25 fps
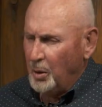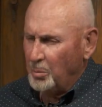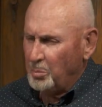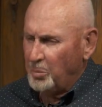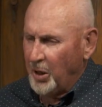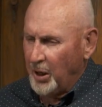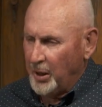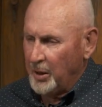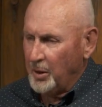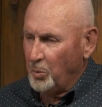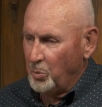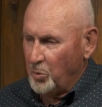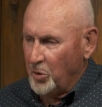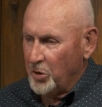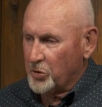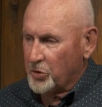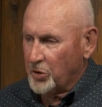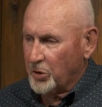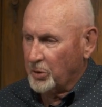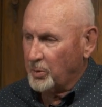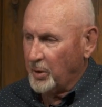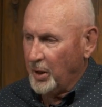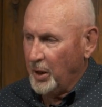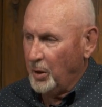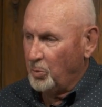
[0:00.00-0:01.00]
but it was
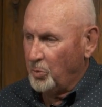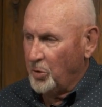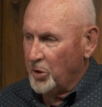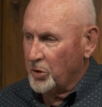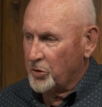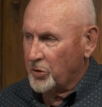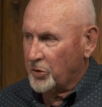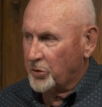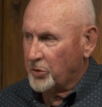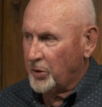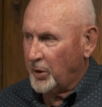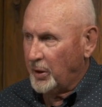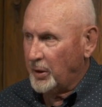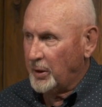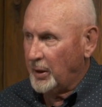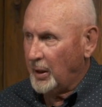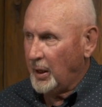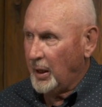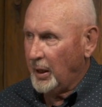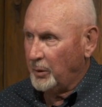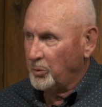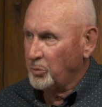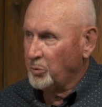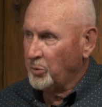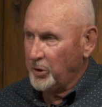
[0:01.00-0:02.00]
it was a, uh,
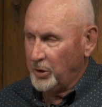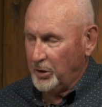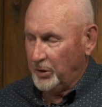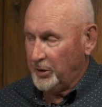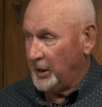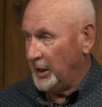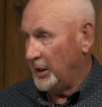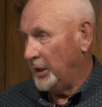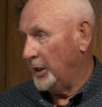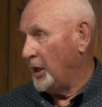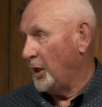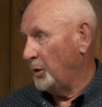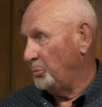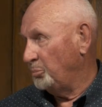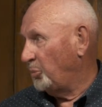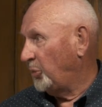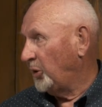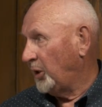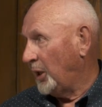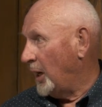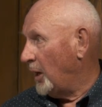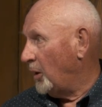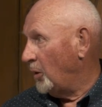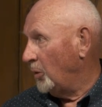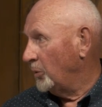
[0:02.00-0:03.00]
really an
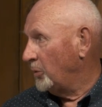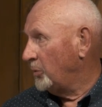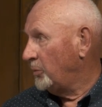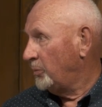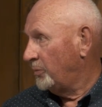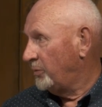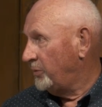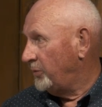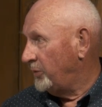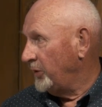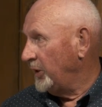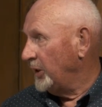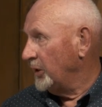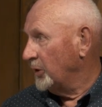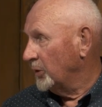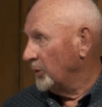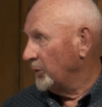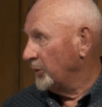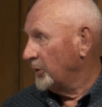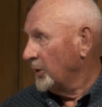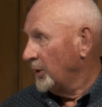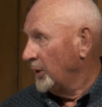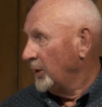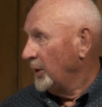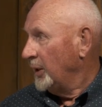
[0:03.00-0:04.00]
unplowed field
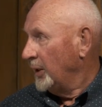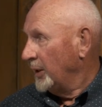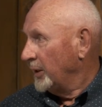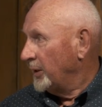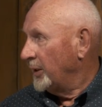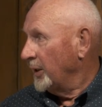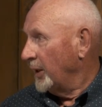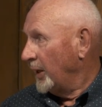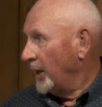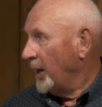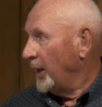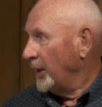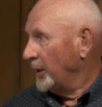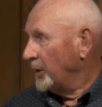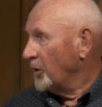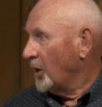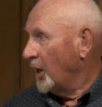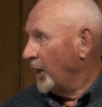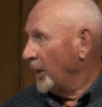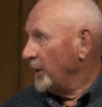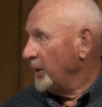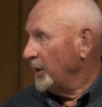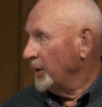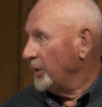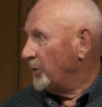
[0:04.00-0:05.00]
that I
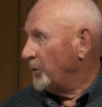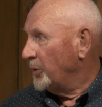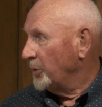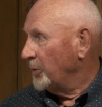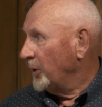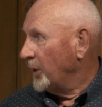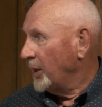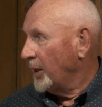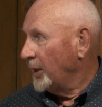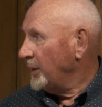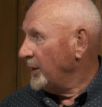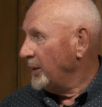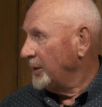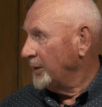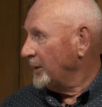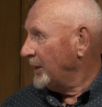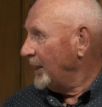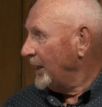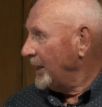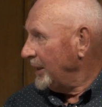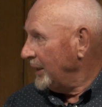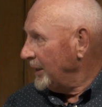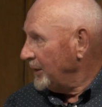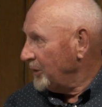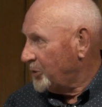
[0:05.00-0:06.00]
got into. it. I didn't
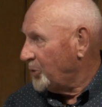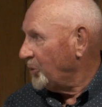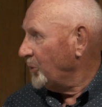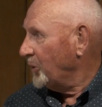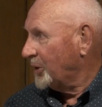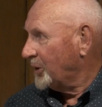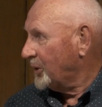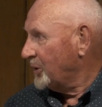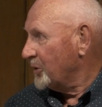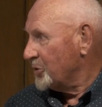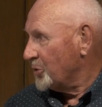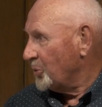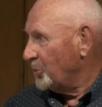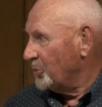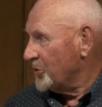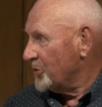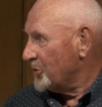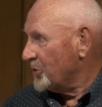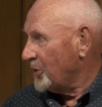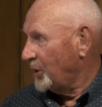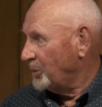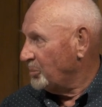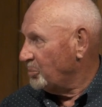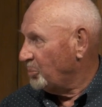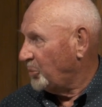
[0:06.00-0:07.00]
get into it because it was
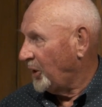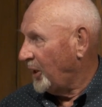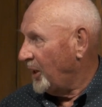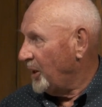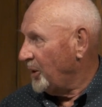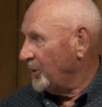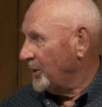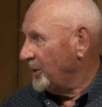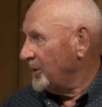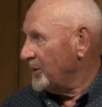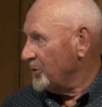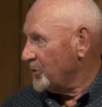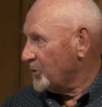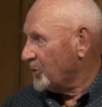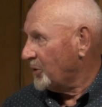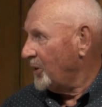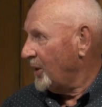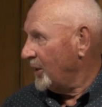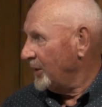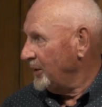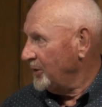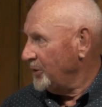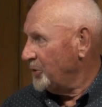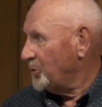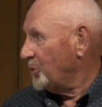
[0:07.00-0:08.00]
unplowed. I just
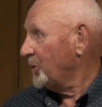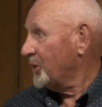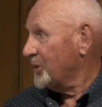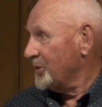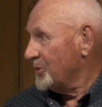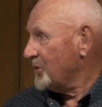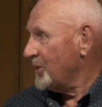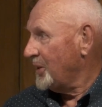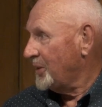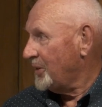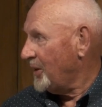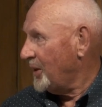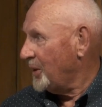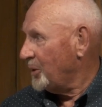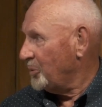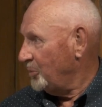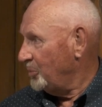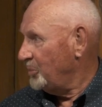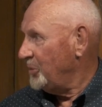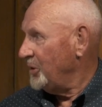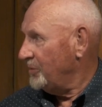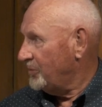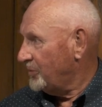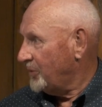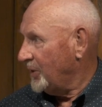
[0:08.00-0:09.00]
got into it because I thought it would
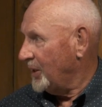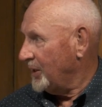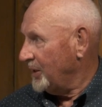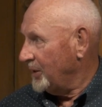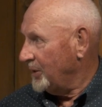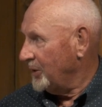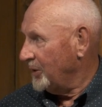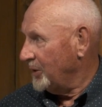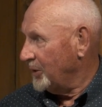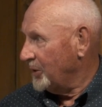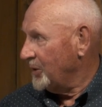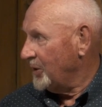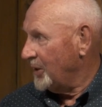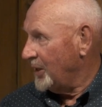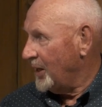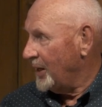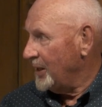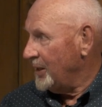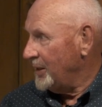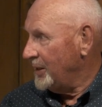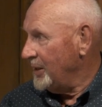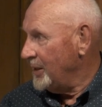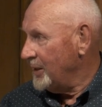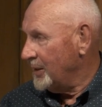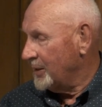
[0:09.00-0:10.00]
be fun and a good
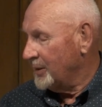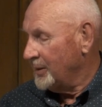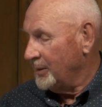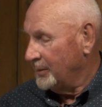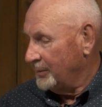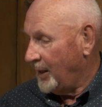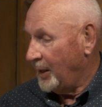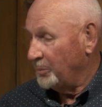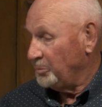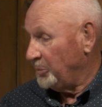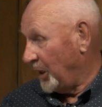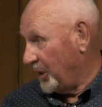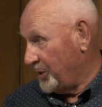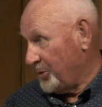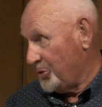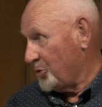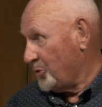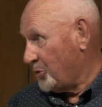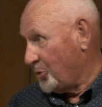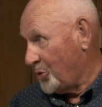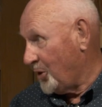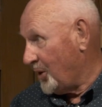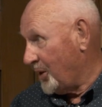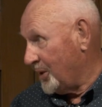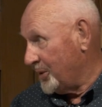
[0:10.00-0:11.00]
idea, and because
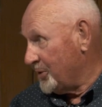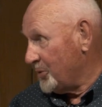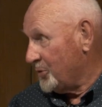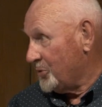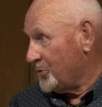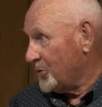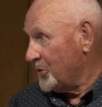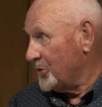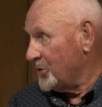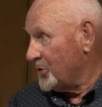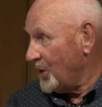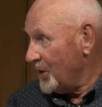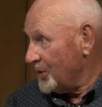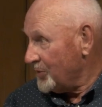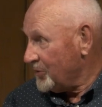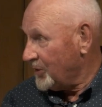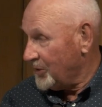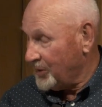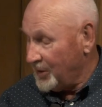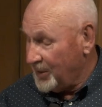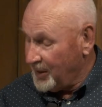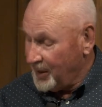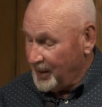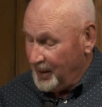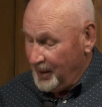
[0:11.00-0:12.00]
John had suggested.